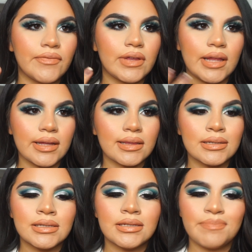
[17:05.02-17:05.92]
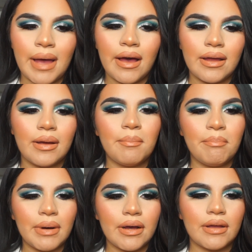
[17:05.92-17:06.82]
it like this, matte,
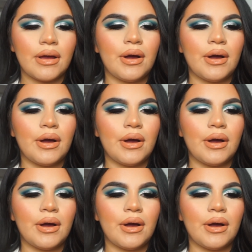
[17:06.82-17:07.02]
but